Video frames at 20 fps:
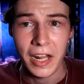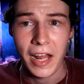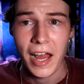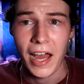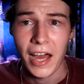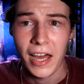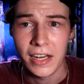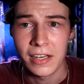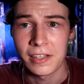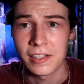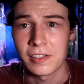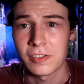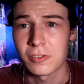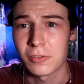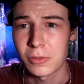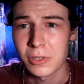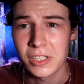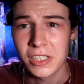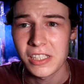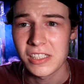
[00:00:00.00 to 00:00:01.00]
to add,
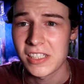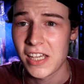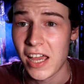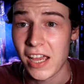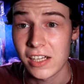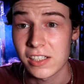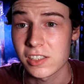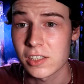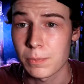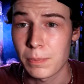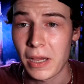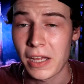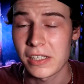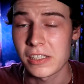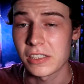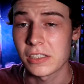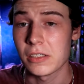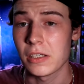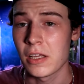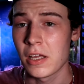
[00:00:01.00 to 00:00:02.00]
is really tank
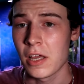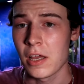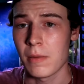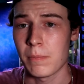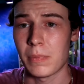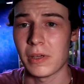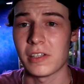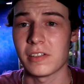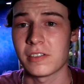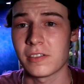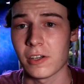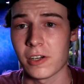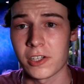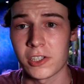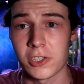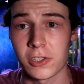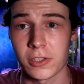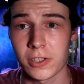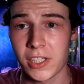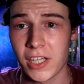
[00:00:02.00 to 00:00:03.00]
dependent based
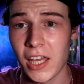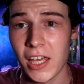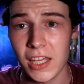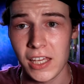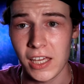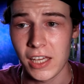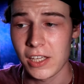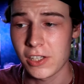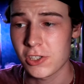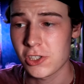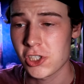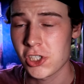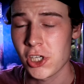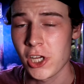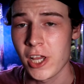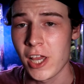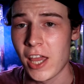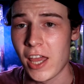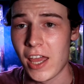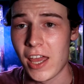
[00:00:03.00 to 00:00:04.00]
on your KH
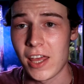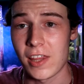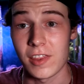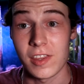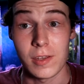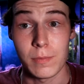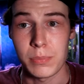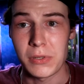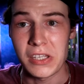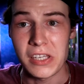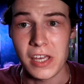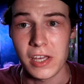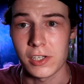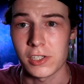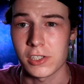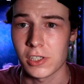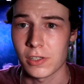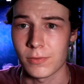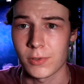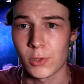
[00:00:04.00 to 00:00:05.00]
and the
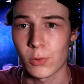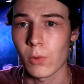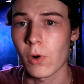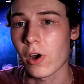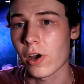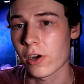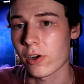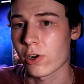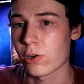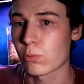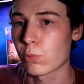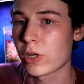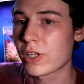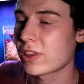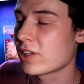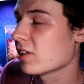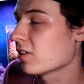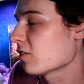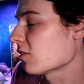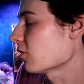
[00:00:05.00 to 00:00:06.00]
pH of your water. And
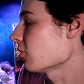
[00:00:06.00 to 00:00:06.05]
what these